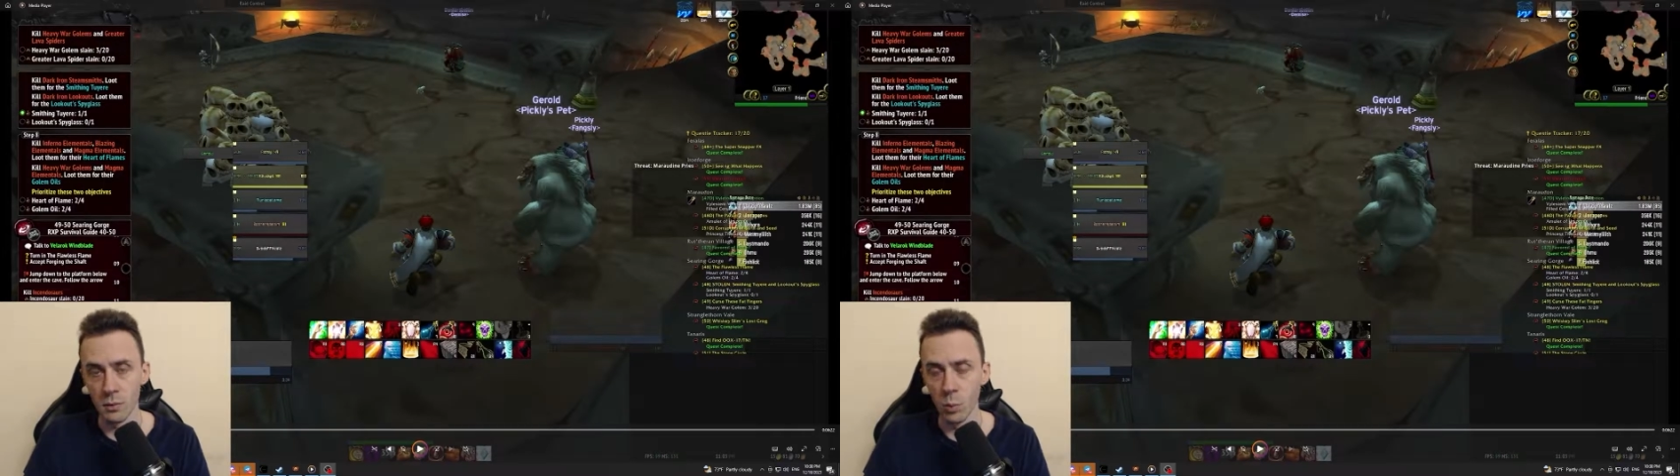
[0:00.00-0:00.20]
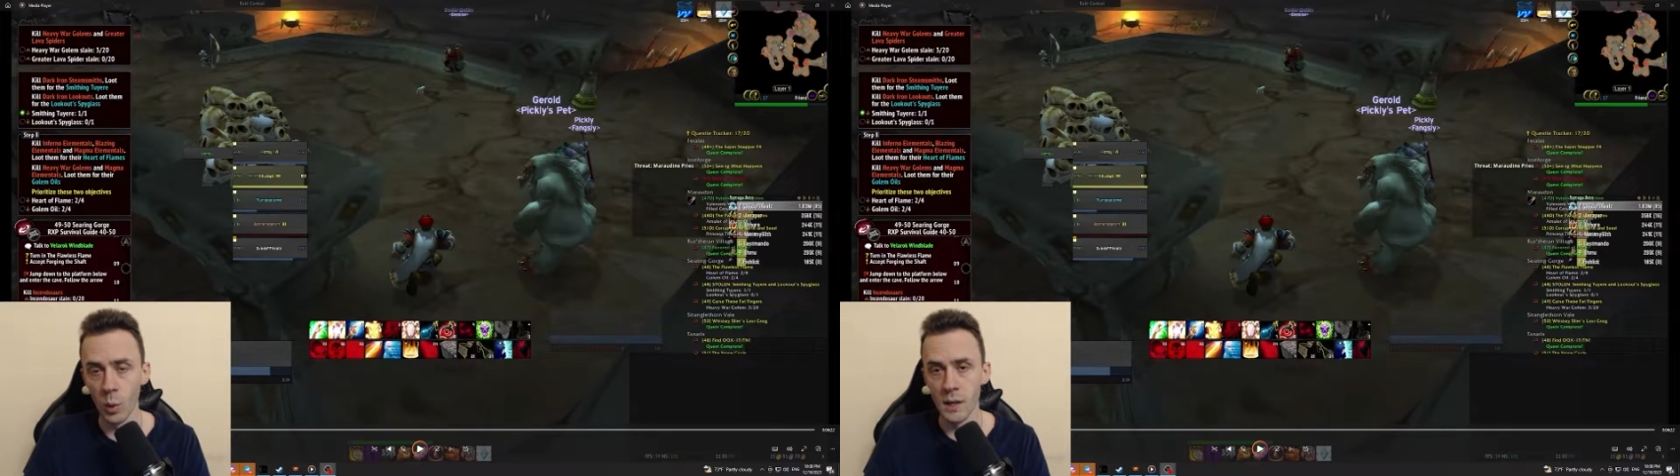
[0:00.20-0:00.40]

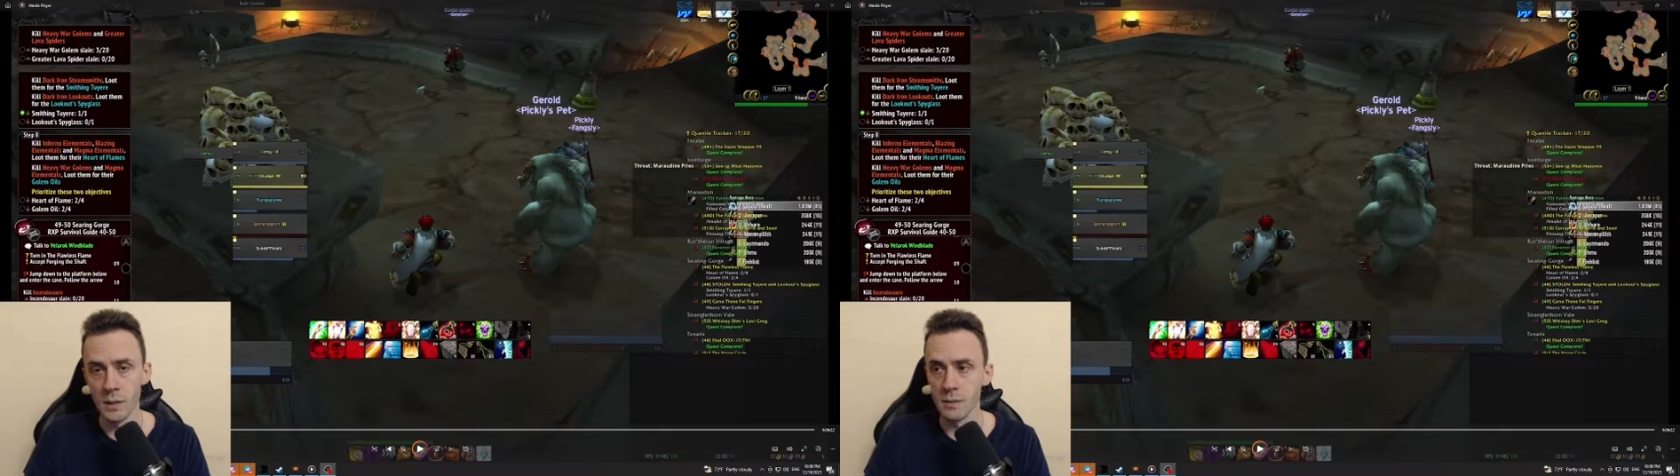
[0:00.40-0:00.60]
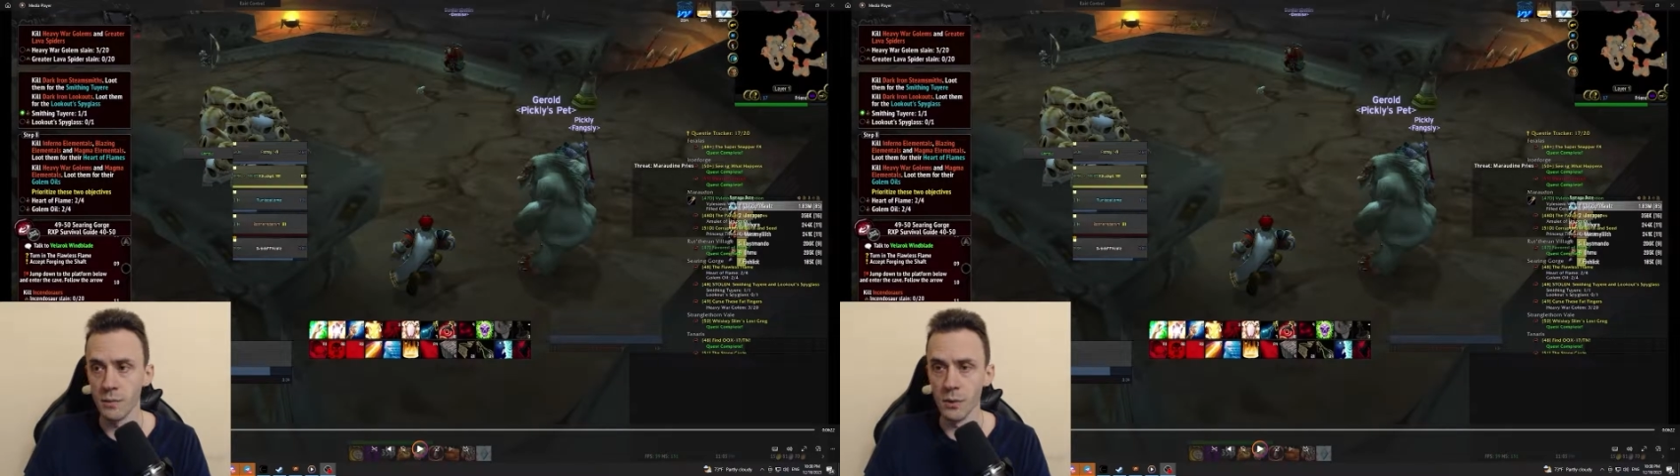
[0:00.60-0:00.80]

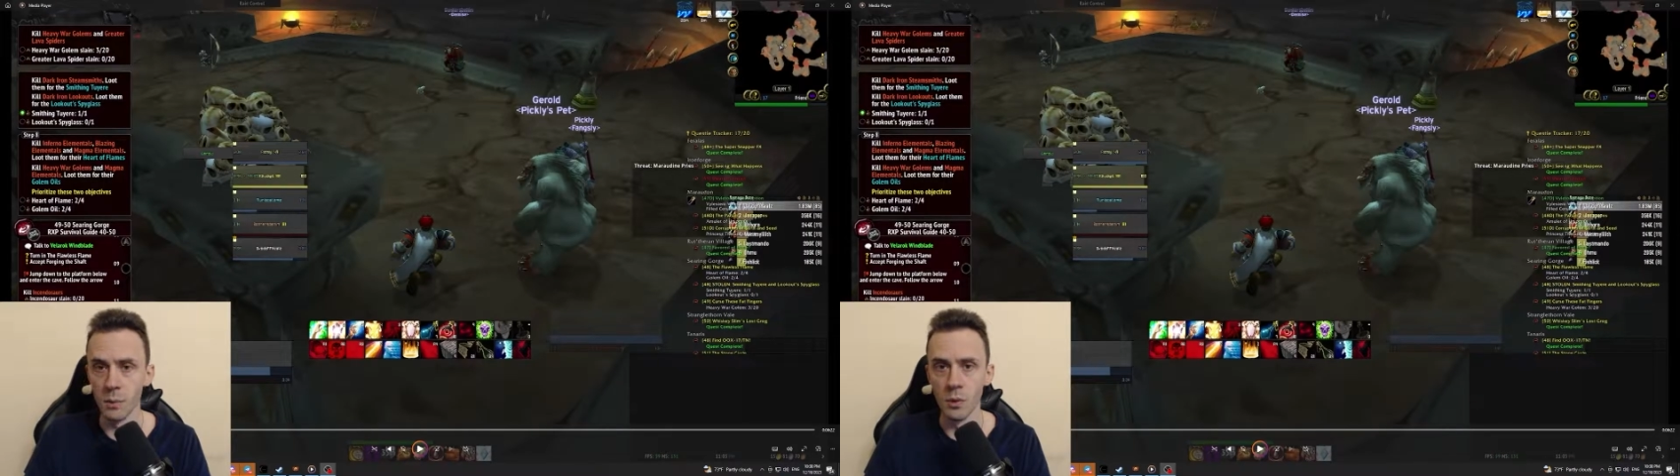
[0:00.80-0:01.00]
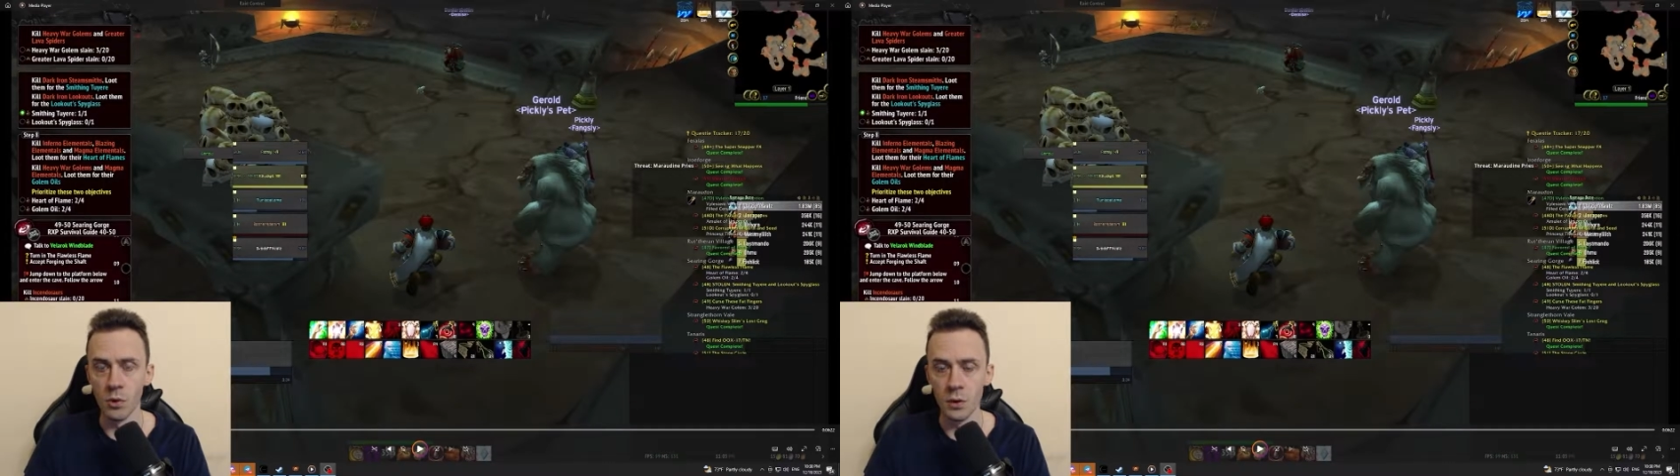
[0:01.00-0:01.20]
quests for the
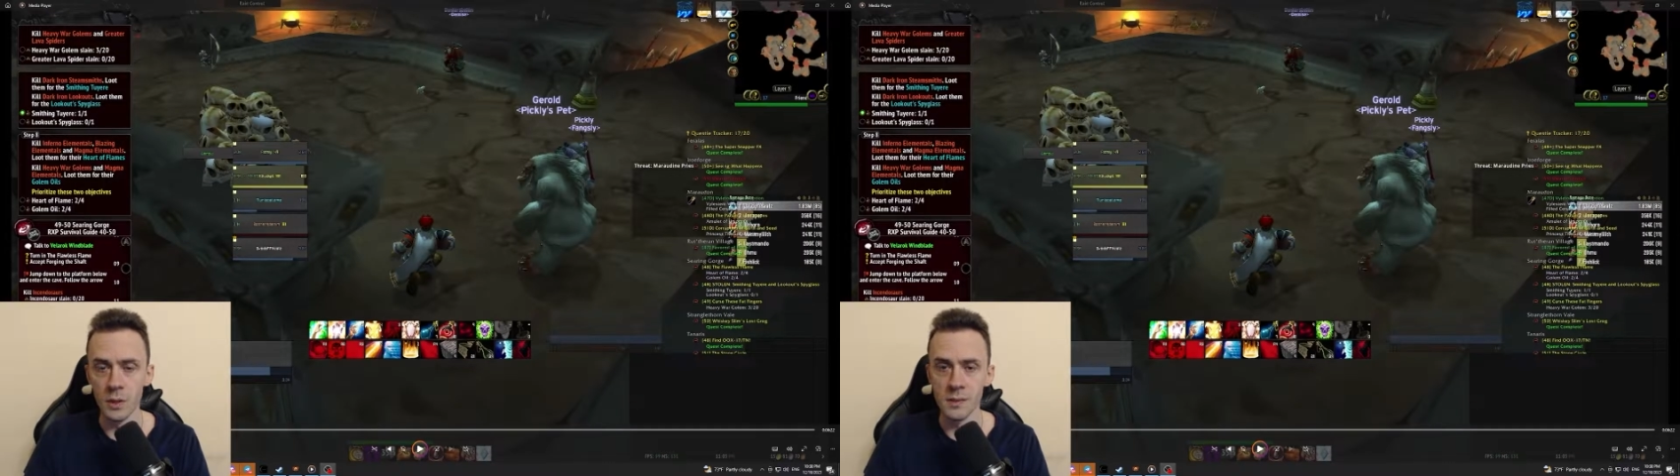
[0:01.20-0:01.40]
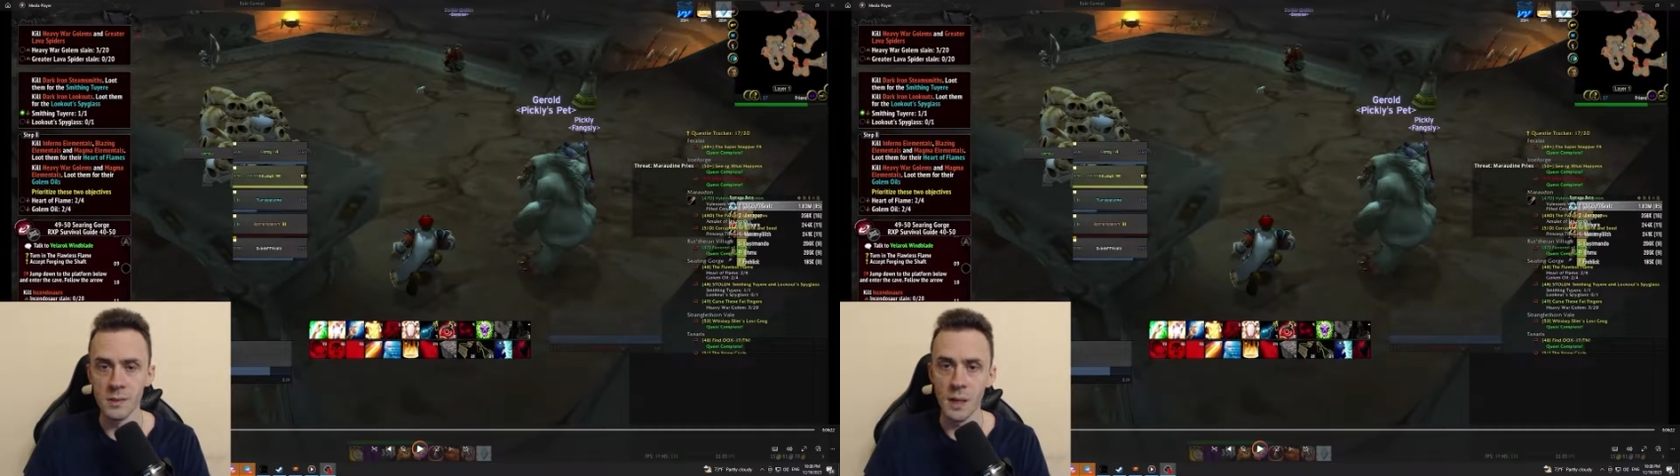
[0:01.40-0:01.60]
Maraudon.